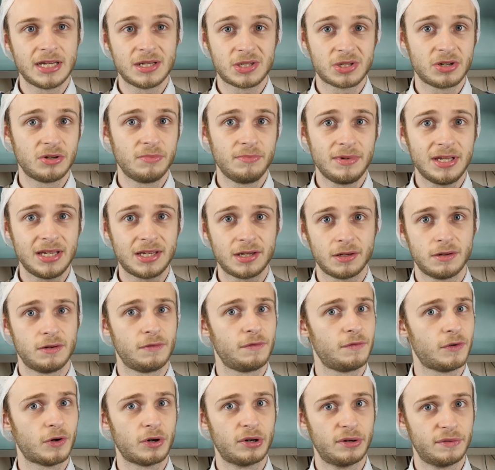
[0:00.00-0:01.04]
It took me kind of
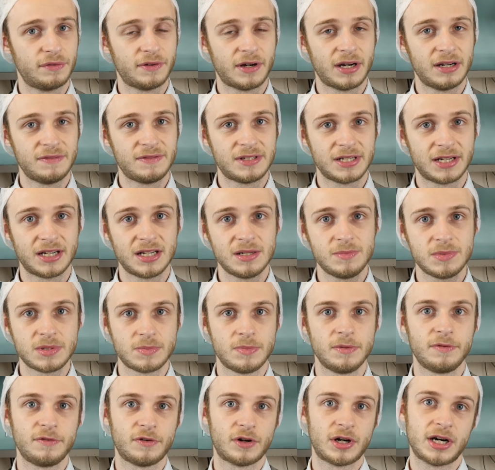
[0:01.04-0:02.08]
four or five times
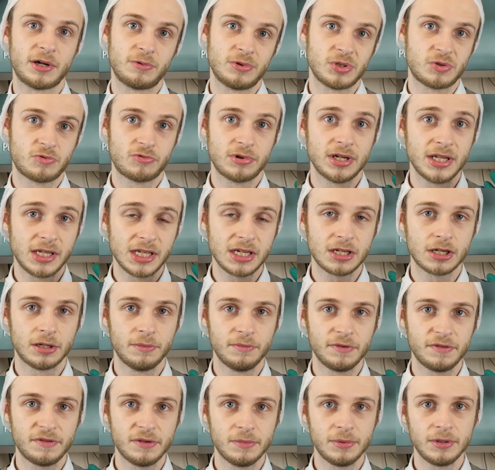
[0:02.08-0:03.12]
before I was really
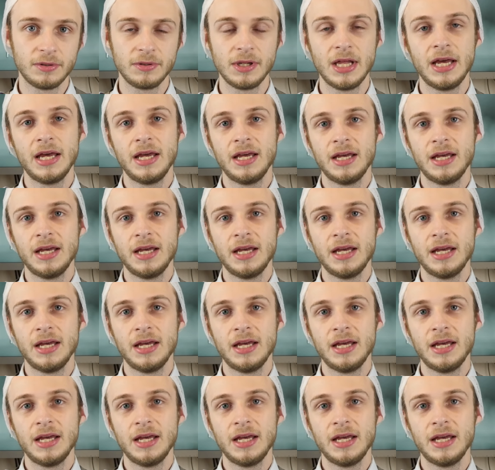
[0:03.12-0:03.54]
comfortable,